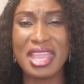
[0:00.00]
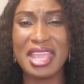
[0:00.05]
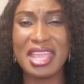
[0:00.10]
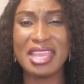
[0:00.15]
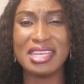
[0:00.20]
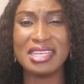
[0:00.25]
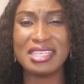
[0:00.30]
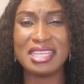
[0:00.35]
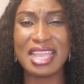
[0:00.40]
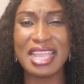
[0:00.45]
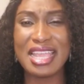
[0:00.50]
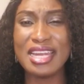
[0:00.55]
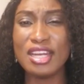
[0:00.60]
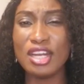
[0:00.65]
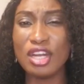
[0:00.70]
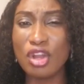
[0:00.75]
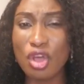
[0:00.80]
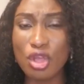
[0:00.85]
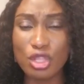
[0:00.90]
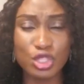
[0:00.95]
and a
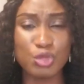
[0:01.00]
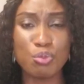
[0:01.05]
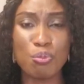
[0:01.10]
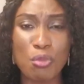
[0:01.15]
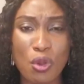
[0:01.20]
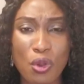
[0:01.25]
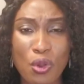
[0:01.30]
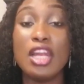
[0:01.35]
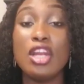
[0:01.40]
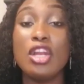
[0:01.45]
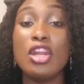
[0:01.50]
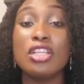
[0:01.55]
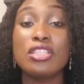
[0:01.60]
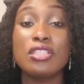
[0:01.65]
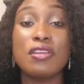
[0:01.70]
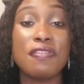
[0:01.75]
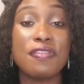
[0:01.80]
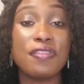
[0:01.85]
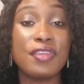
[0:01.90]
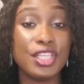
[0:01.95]
lot more. A
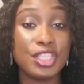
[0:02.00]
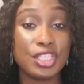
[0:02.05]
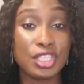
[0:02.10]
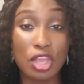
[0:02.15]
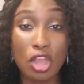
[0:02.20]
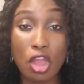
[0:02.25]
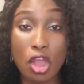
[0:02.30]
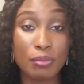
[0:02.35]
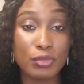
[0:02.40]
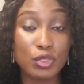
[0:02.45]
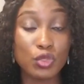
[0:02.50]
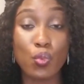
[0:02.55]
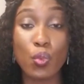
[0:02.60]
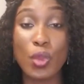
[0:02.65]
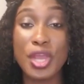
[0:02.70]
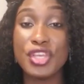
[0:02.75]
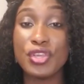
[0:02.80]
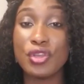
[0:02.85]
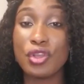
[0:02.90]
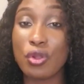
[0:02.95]
lot of things comes
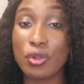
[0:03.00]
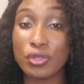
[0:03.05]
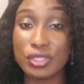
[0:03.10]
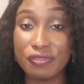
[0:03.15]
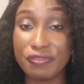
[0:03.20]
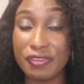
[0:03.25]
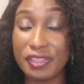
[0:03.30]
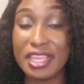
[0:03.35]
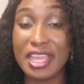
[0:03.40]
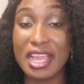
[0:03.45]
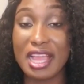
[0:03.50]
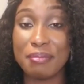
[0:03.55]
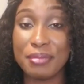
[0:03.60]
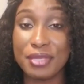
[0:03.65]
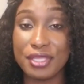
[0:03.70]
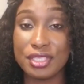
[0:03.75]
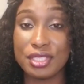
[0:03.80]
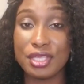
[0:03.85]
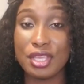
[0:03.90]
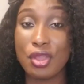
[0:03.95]
when you cultivate the
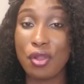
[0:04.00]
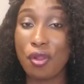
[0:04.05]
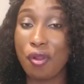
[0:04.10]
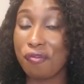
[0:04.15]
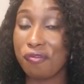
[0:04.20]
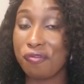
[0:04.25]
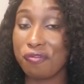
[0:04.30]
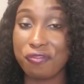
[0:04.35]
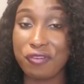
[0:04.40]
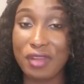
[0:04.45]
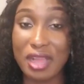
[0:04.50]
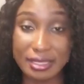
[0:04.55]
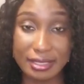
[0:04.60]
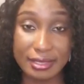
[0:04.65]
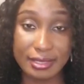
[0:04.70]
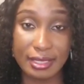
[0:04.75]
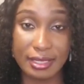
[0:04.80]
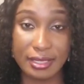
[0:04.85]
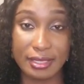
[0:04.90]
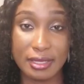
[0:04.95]
habit of
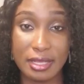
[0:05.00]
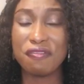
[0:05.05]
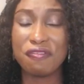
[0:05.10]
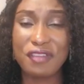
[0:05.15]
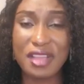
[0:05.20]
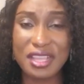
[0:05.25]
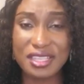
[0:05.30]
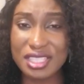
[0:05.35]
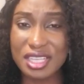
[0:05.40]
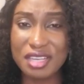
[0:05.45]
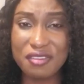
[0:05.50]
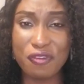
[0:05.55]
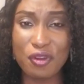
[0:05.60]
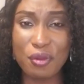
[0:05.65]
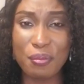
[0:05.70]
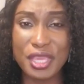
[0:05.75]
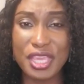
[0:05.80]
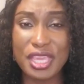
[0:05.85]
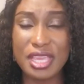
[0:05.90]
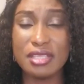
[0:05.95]
fasting. Fasting
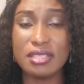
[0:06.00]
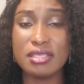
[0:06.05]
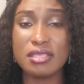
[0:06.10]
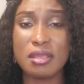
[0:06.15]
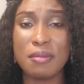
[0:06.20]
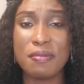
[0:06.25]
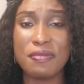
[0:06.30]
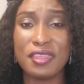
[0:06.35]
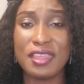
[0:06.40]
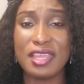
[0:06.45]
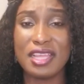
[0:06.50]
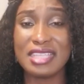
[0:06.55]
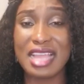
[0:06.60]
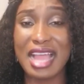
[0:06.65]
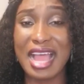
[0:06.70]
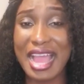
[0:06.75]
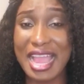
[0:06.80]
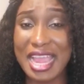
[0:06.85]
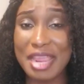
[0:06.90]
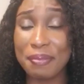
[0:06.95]
for me is something that
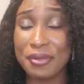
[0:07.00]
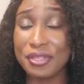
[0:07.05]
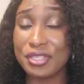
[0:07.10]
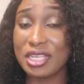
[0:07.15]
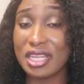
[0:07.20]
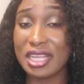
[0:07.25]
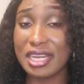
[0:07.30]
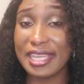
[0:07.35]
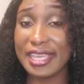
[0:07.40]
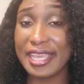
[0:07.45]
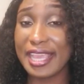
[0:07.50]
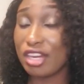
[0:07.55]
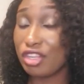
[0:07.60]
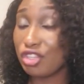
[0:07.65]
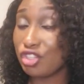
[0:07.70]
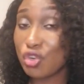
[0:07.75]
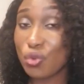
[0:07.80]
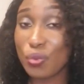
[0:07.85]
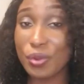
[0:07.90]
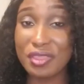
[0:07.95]
I personally
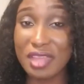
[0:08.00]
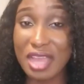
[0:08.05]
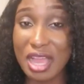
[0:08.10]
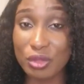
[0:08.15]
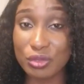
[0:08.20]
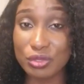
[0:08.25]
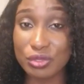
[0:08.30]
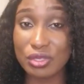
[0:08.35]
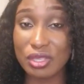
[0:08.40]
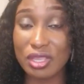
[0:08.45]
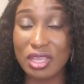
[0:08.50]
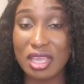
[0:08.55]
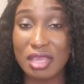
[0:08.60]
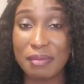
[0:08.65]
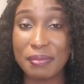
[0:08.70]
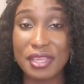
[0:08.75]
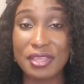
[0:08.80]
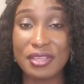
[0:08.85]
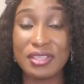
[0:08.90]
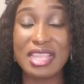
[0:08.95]
cannot do without,
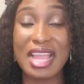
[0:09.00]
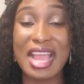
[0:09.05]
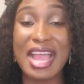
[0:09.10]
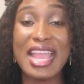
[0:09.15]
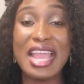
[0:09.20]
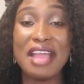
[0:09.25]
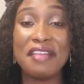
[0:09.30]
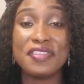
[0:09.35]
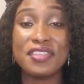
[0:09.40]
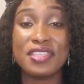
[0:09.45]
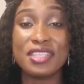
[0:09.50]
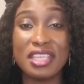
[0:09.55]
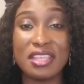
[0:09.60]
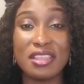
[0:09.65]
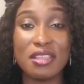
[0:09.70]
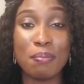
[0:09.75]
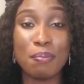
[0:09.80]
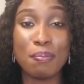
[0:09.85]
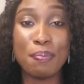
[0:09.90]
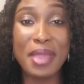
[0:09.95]
because I have
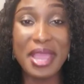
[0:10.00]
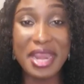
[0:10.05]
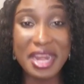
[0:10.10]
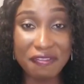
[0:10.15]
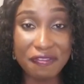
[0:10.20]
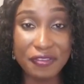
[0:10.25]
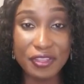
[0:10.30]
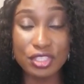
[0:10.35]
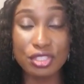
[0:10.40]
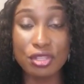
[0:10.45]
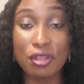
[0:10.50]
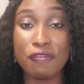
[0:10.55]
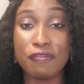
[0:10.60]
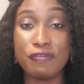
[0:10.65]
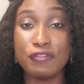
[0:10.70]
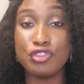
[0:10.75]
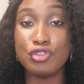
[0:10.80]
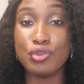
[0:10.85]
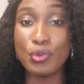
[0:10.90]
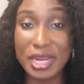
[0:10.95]
seen the benefits
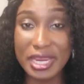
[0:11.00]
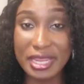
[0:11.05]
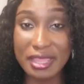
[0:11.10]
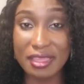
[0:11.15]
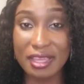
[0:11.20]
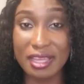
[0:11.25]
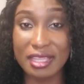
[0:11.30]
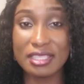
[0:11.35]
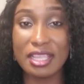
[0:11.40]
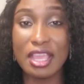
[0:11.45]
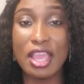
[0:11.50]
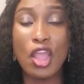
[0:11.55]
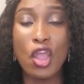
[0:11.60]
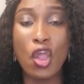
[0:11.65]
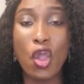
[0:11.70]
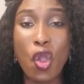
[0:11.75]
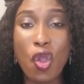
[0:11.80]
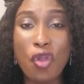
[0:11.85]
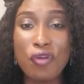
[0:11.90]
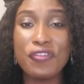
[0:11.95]
of doing that
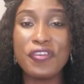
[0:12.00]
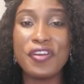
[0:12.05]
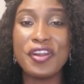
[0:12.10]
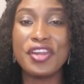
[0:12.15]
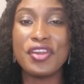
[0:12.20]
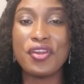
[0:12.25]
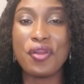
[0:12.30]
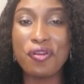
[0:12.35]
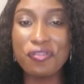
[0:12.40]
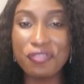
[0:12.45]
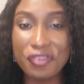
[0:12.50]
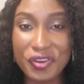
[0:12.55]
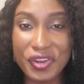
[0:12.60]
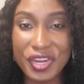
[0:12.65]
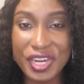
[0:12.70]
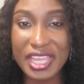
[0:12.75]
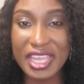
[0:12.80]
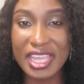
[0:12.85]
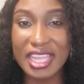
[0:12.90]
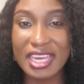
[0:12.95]
over and over
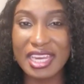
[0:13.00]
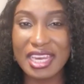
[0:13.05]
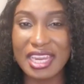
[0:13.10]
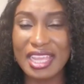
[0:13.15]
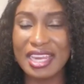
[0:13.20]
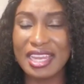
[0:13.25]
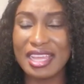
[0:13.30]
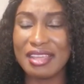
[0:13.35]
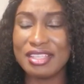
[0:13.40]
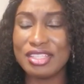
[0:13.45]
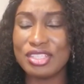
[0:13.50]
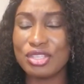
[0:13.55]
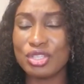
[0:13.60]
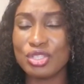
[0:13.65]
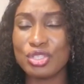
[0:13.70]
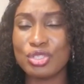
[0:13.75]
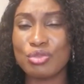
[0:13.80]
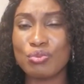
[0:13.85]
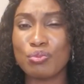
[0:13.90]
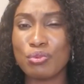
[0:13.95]
again, and I
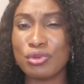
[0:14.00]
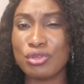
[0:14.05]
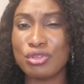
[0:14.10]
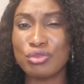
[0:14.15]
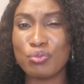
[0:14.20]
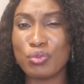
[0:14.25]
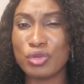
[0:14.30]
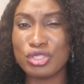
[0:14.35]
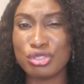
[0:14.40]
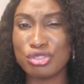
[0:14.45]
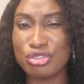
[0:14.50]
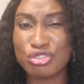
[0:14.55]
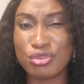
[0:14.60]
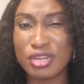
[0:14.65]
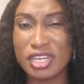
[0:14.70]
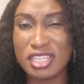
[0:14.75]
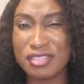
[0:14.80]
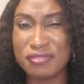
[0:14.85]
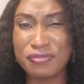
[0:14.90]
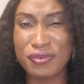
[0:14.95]
just wouldn't want to
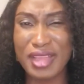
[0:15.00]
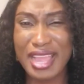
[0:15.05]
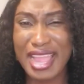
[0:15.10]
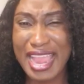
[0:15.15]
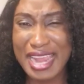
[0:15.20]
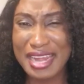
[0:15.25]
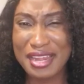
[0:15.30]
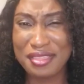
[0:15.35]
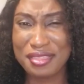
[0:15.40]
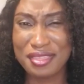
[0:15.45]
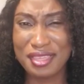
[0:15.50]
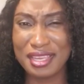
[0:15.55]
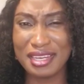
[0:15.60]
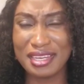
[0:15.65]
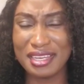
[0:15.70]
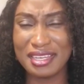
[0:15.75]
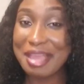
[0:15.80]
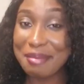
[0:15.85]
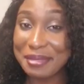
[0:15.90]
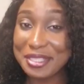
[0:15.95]
trade it for
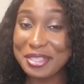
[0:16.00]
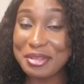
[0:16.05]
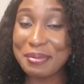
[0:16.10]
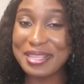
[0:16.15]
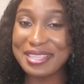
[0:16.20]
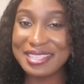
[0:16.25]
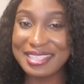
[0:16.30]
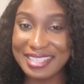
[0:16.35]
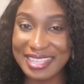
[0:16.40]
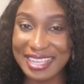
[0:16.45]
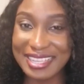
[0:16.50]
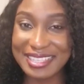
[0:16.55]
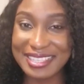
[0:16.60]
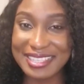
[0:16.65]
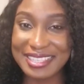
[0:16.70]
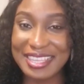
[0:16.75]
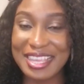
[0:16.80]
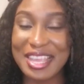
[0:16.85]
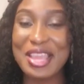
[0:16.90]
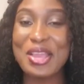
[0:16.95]
anything. Habit number
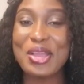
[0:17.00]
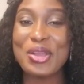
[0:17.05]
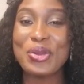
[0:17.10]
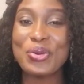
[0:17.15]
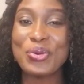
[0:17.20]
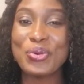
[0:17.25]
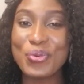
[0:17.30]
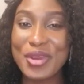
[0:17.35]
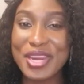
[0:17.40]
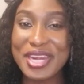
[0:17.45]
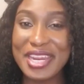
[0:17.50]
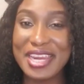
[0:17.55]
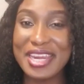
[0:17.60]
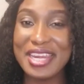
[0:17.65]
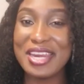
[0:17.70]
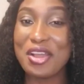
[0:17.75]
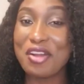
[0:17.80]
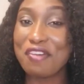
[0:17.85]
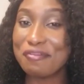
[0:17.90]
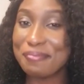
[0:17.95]
6,
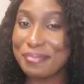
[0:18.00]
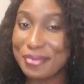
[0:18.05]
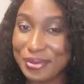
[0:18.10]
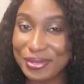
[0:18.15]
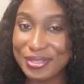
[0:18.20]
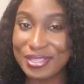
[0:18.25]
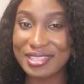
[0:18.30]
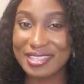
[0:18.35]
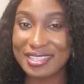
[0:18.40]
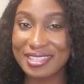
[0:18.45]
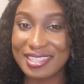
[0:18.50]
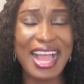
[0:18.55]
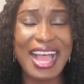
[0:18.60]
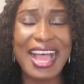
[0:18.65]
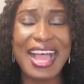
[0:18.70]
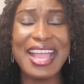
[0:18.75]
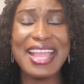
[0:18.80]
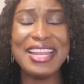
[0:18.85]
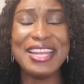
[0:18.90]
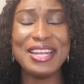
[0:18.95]
reading of books.
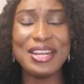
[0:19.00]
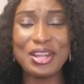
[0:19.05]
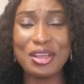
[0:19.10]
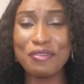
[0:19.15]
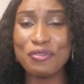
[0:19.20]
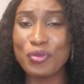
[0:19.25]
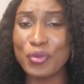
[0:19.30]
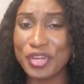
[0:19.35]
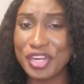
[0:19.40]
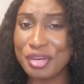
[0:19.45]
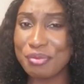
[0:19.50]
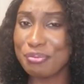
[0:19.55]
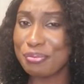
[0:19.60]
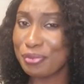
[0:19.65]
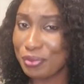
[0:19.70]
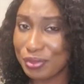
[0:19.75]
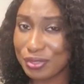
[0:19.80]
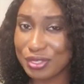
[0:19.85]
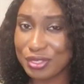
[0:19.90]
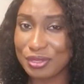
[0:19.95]
I love reading
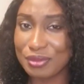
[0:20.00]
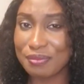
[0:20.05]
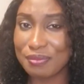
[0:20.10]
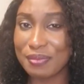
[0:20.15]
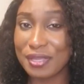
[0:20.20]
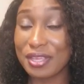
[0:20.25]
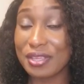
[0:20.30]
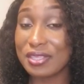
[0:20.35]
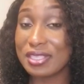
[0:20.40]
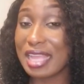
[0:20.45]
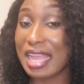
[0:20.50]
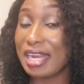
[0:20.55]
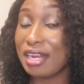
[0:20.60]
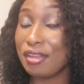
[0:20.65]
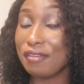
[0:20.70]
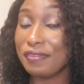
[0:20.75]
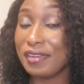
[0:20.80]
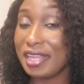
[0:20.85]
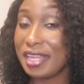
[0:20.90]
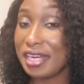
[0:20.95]
books because I
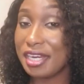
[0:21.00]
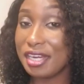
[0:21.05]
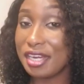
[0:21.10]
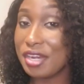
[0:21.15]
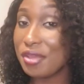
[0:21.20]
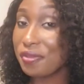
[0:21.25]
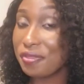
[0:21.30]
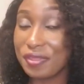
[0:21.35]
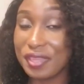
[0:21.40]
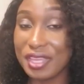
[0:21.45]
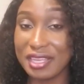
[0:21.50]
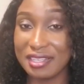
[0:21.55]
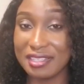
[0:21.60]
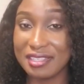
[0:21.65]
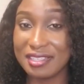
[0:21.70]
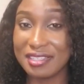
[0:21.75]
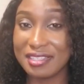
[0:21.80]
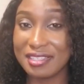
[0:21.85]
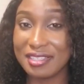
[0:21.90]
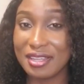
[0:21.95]
love learning new
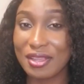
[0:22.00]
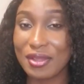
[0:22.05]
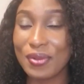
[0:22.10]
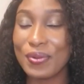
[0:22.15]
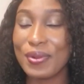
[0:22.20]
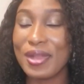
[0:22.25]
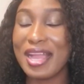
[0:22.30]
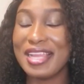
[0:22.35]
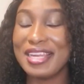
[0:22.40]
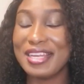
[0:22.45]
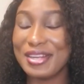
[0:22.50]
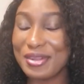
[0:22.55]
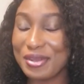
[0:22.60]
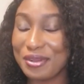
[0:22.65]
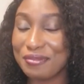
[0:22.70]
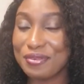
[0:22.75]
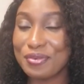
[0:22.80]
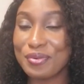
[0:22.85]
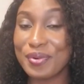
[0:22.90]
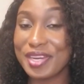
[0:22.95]
things. Oh, I
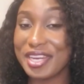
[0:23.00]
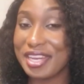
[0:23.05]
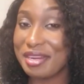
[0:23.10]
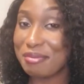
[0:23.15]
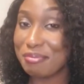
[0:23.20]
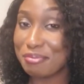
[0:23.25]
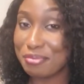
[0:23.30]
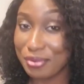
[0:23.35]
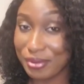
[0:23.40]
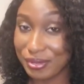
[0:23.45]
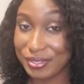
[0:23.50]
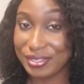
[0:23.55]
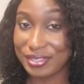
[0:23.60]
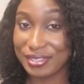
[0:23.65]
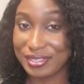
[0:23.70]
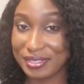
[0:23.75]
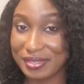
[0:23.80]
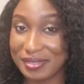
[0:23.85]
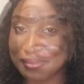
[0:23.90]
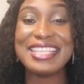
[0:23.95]
love reading
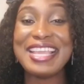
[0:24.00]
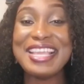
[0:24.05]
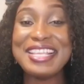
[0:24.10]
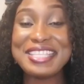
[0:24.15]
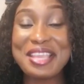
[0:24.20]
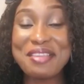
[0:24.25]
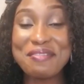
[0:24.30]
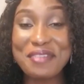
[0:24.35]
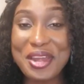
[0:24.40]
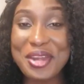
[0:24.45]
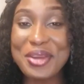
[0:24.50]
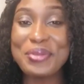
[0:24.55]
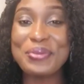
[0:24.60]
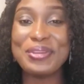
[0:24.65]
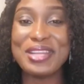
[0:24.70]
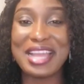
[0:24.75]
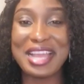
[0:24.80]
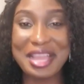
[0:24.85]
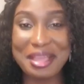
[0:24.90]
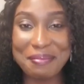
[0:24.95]
books. It is a very
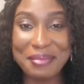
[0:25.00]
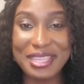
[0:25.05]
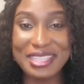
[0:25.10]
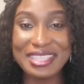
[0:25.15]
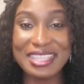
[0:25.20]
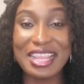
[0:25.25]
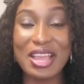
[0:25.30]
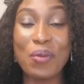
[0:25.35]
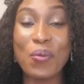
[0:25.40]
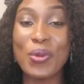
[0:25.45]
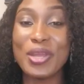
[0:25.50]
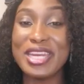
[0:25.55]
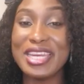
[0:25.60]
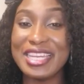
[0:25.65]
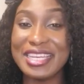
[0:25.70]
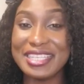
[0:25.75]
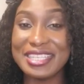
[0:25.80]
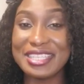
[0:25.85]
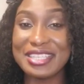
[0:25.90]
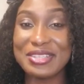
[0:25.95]
good habit that one
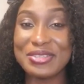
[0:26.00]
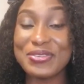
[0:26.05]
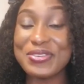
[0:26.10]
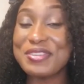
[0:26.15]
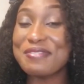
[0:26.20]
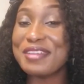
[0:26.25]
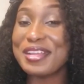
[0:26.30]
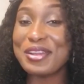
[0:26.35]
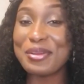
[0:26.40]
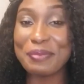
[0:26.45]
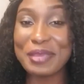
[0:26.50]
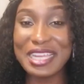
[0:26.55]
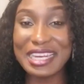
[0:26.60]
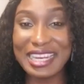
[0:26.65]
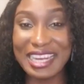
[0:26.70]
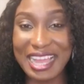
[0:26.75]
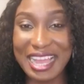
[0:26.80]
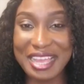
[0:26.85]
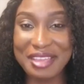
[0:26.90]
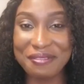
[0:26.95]
needs to develop
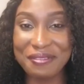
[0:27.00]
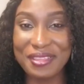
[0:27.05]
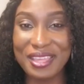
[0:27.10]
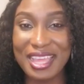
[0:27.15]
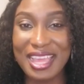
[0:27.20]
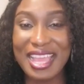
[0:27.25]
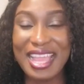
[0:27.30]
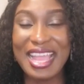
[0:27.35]
in life.